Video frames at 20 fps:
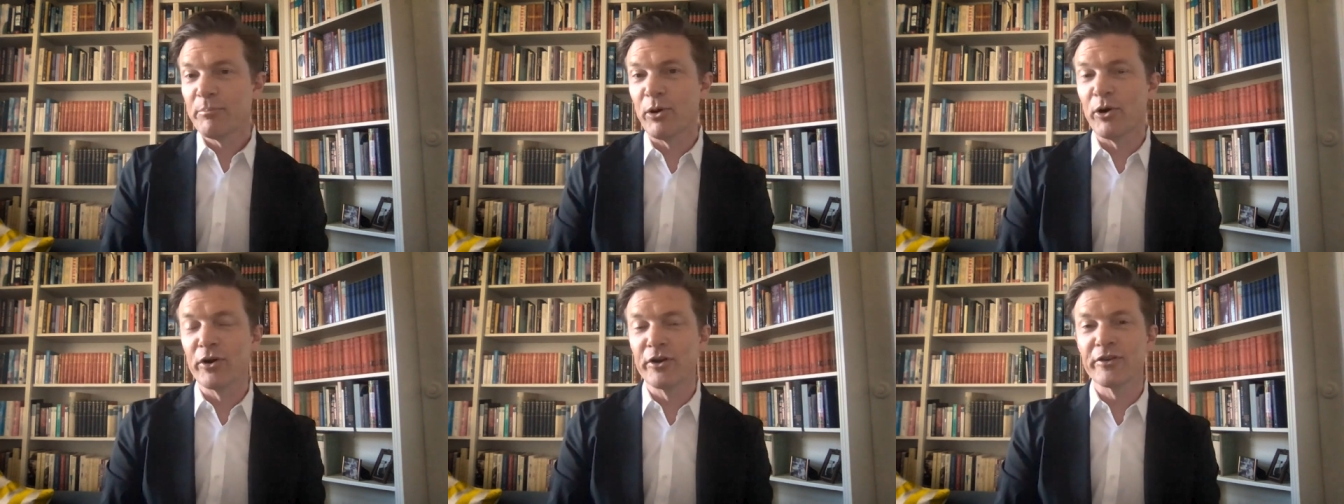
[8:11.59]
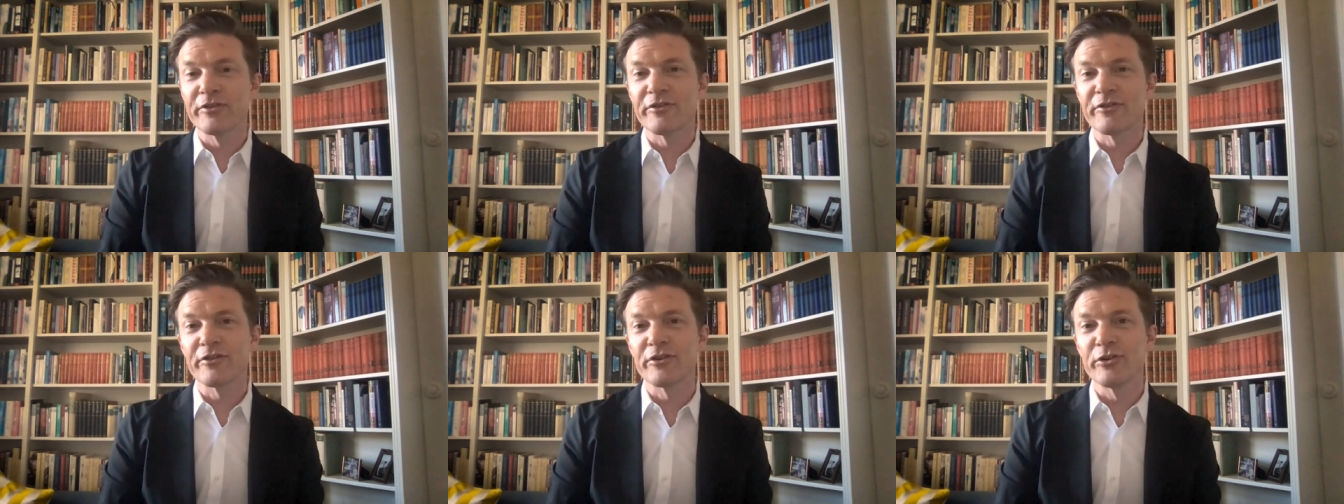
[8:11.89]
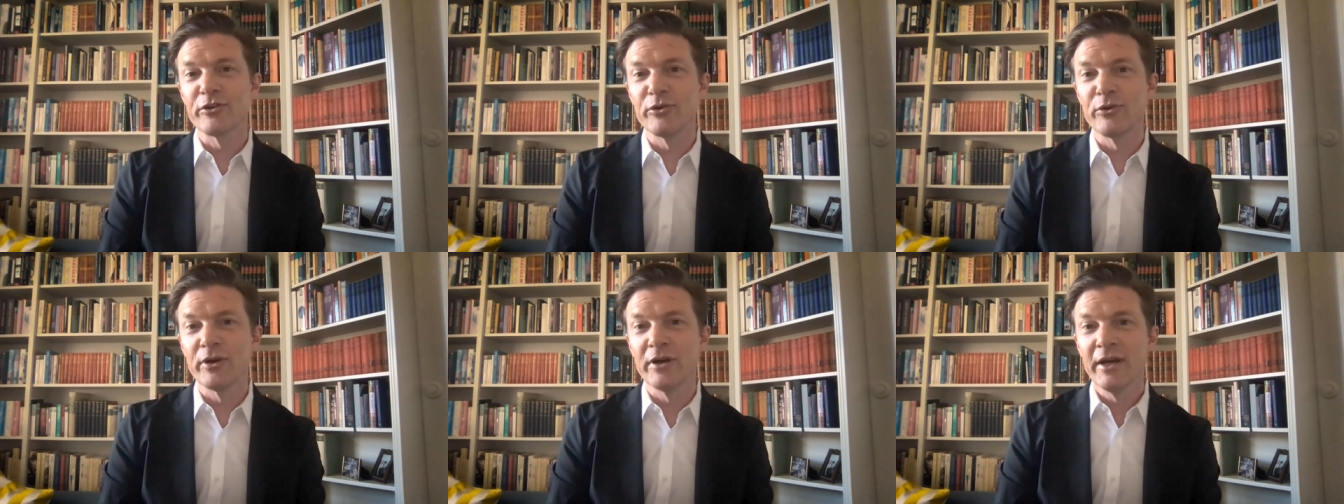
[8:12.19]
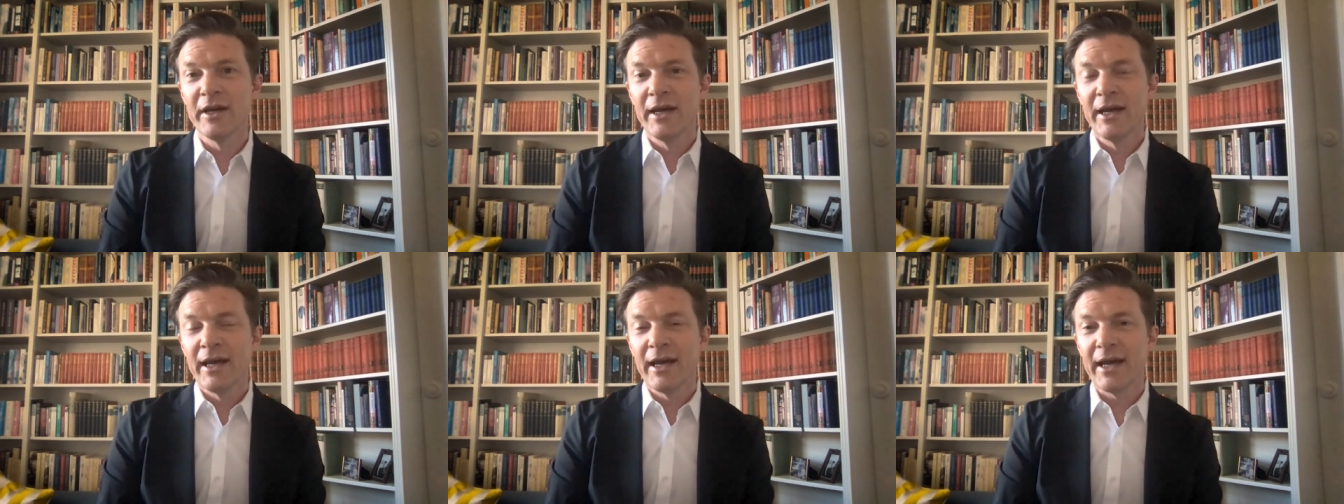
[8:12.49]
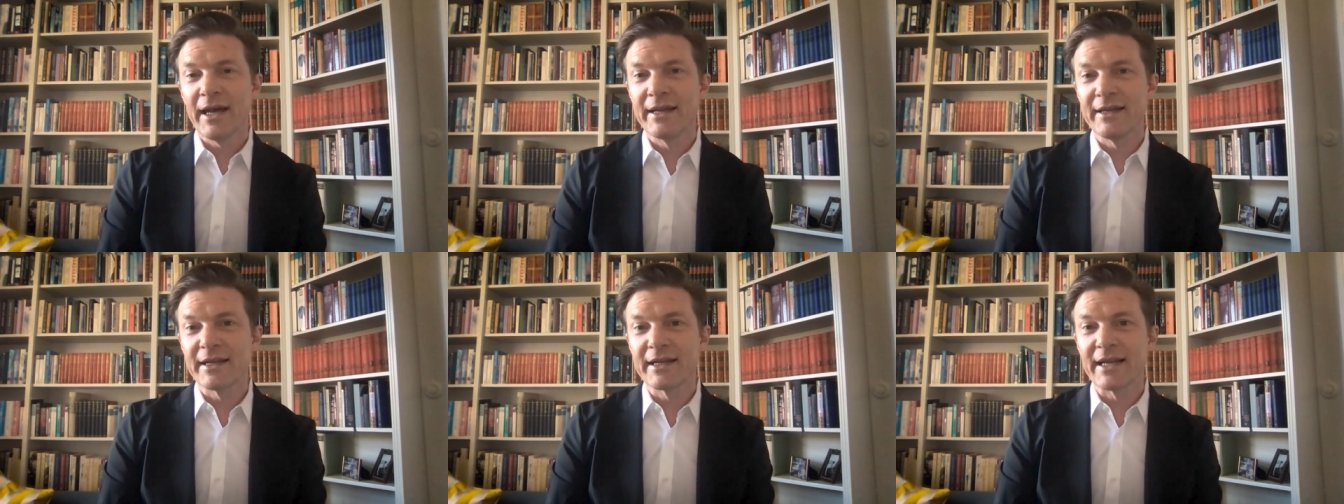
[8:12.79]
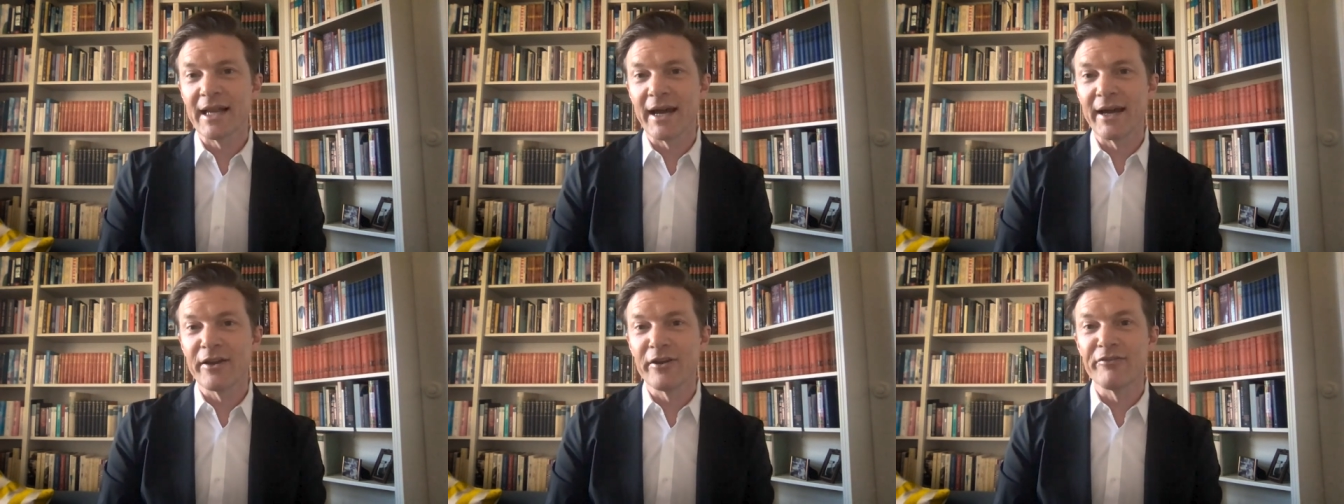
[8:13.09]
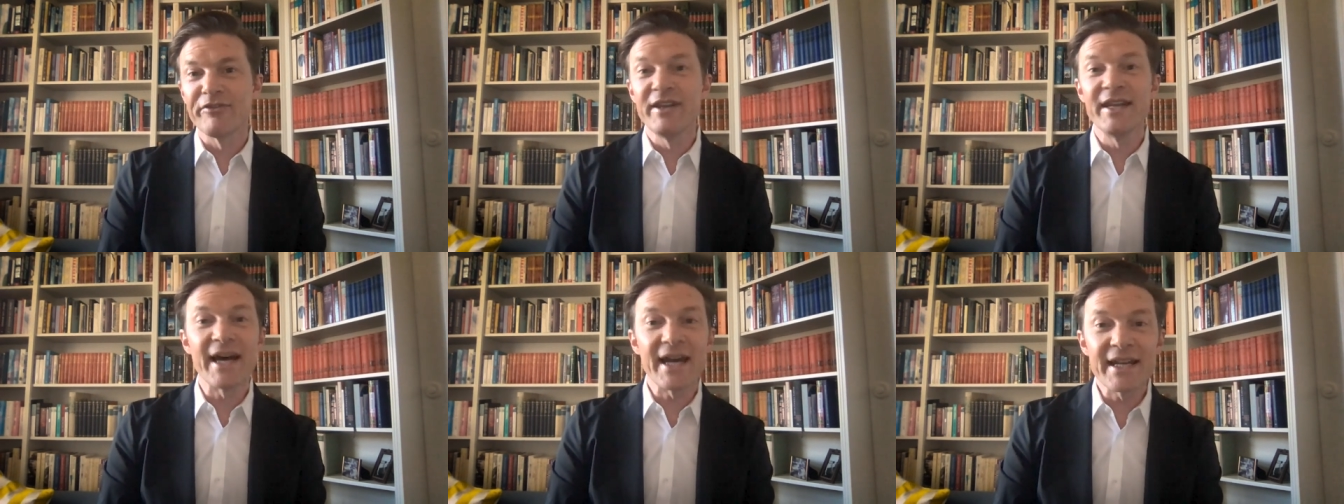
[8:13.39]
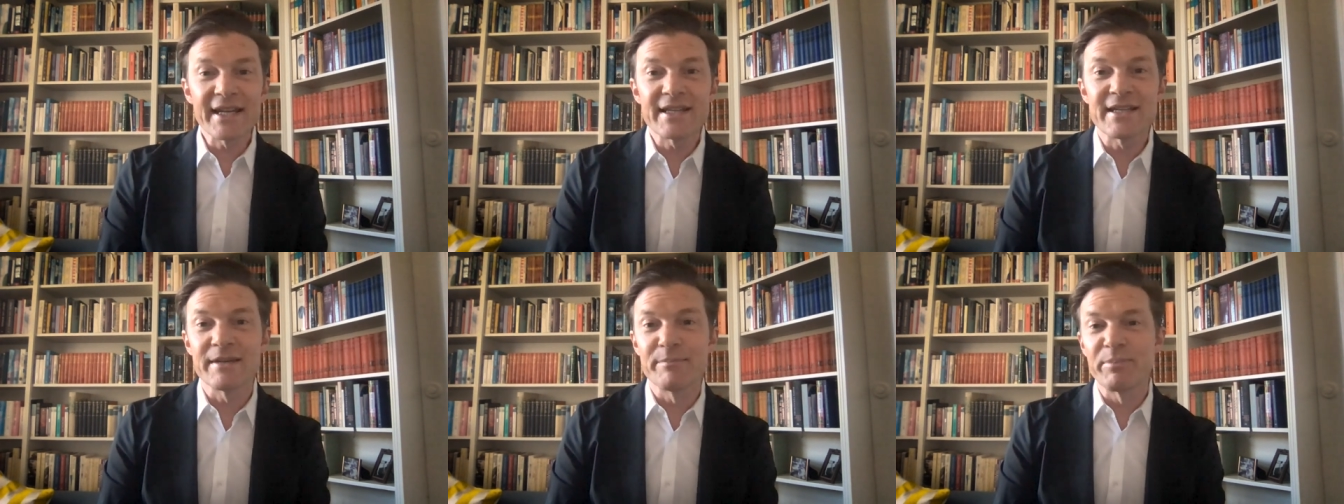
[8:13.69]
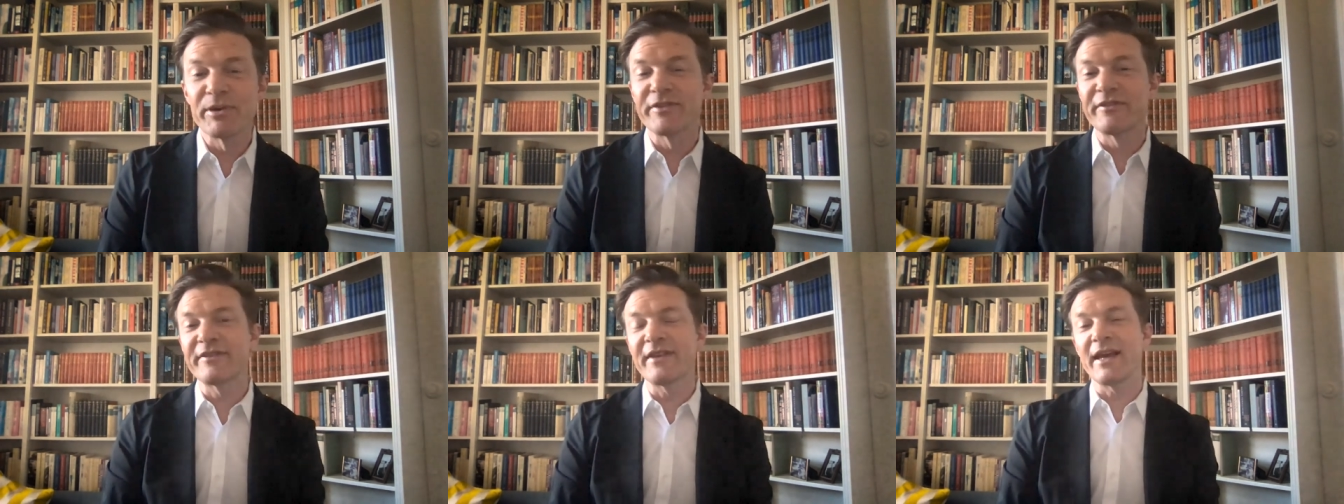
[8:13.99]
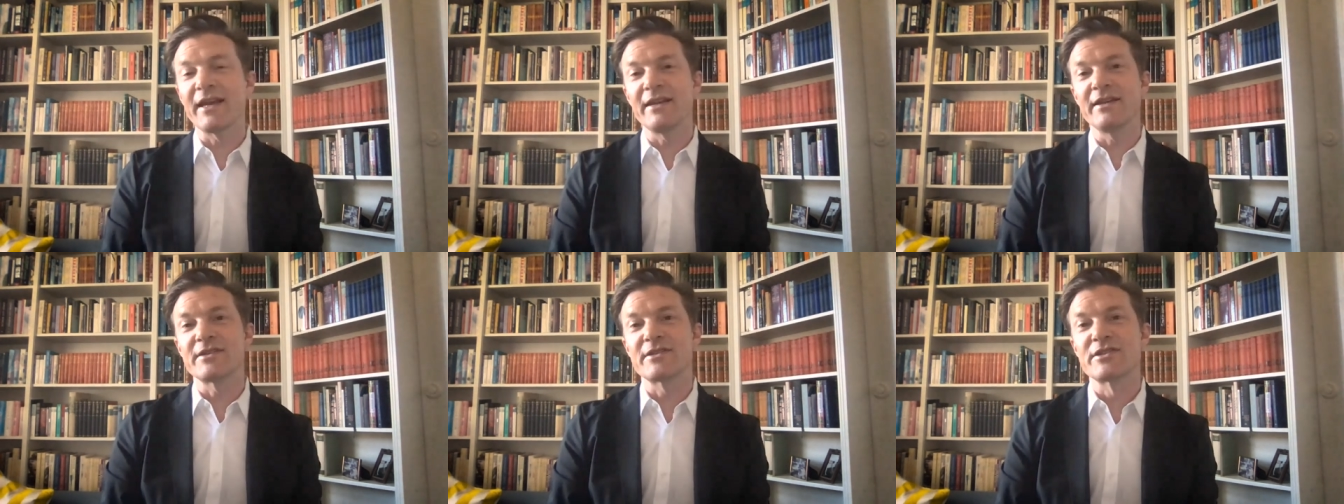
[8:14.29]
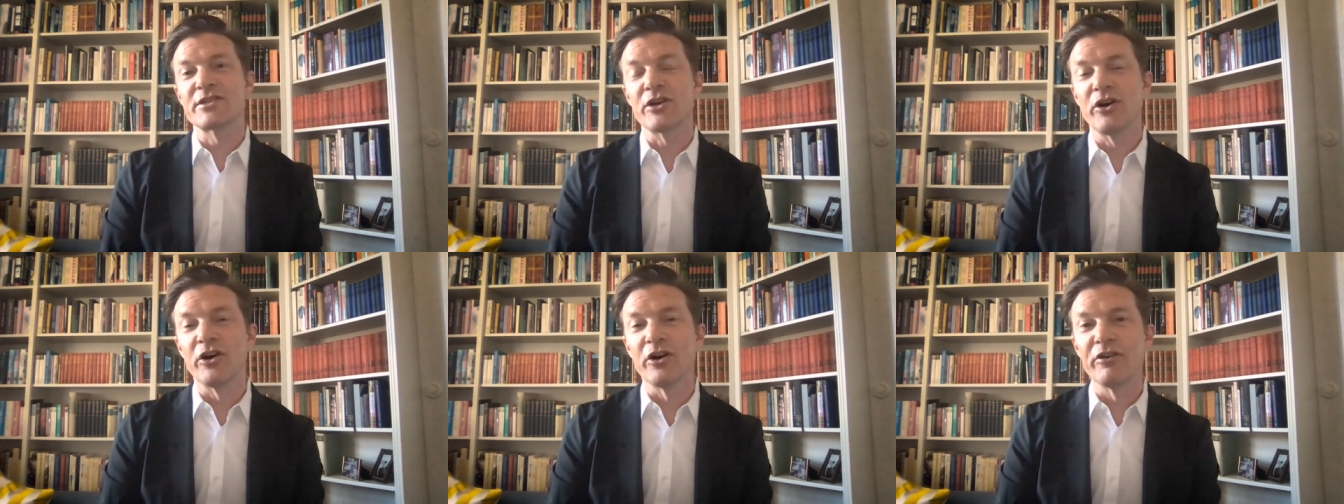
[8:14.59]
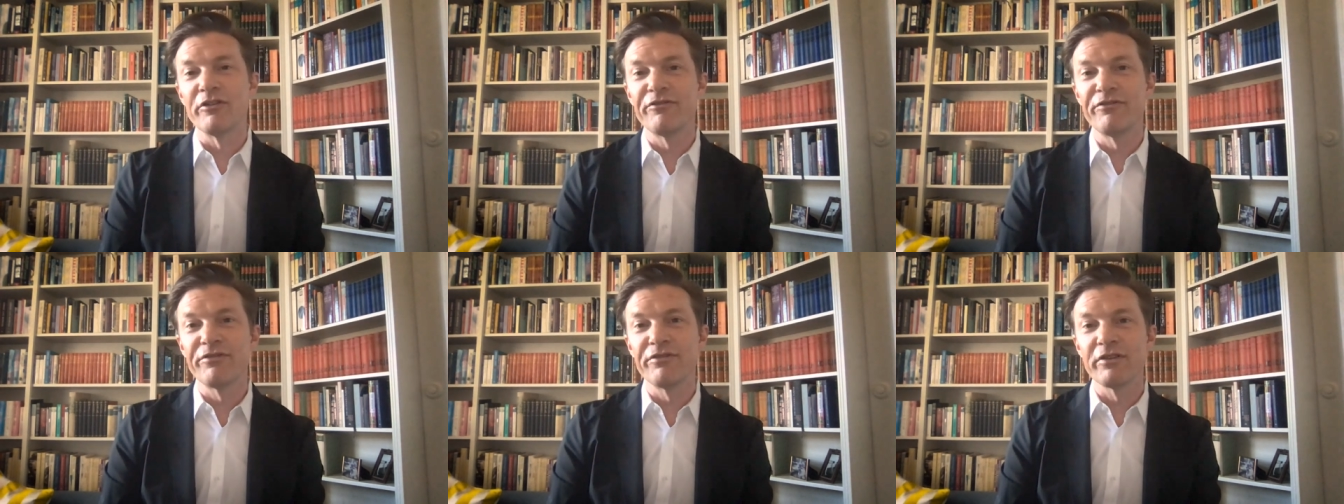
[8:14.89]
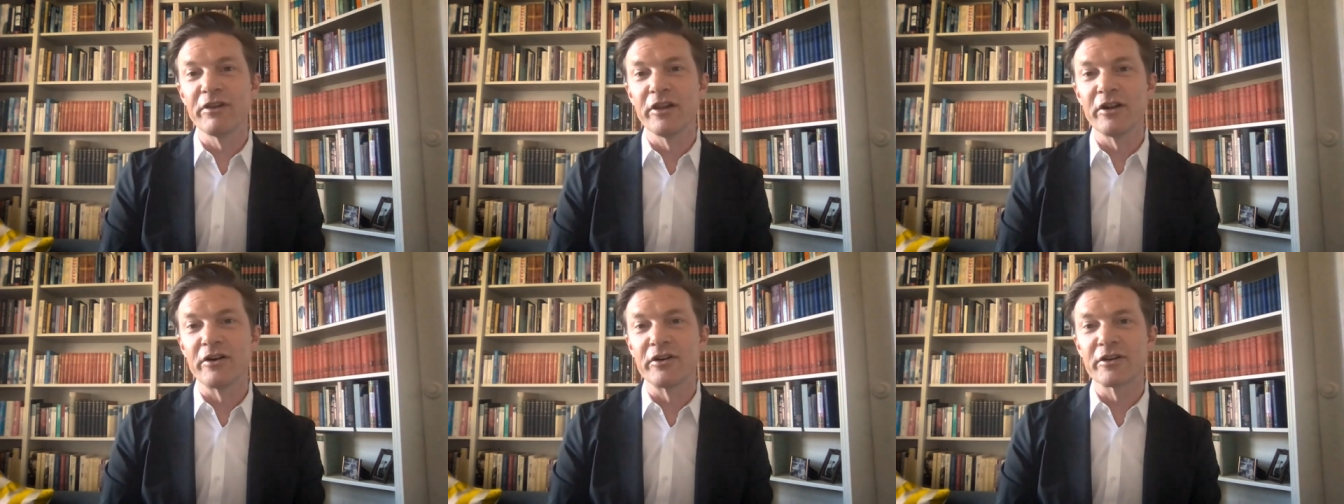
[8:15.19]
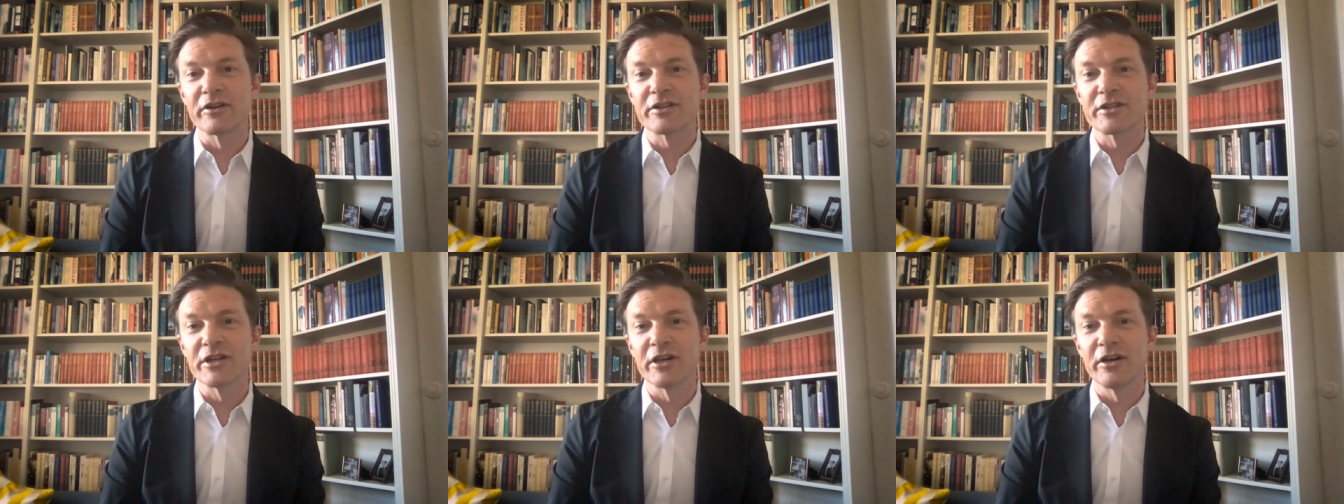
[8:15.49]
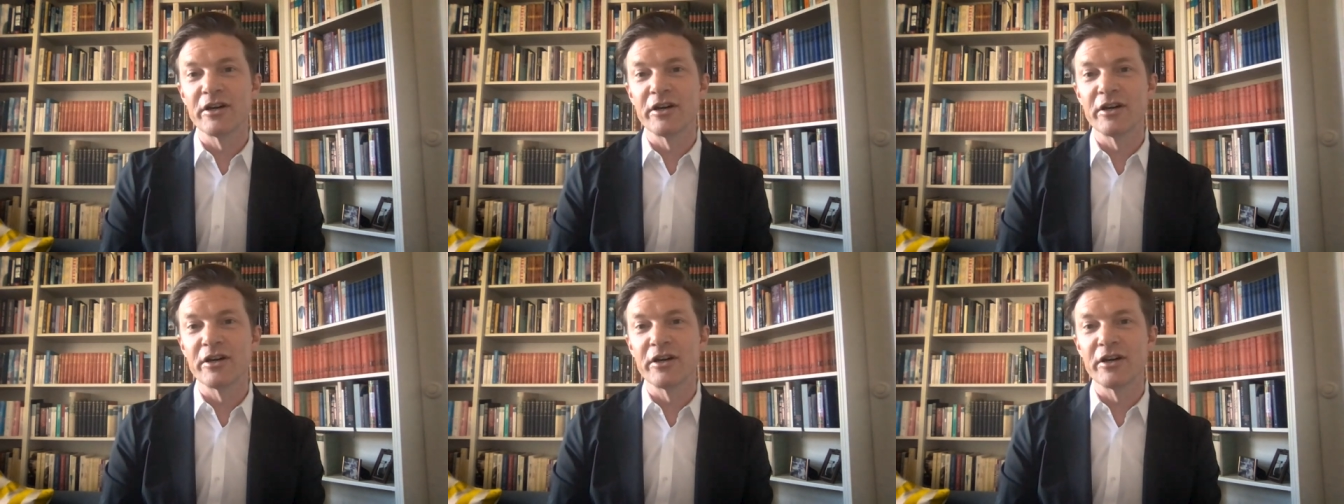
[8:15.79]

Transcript: points to a decline of 90% of long,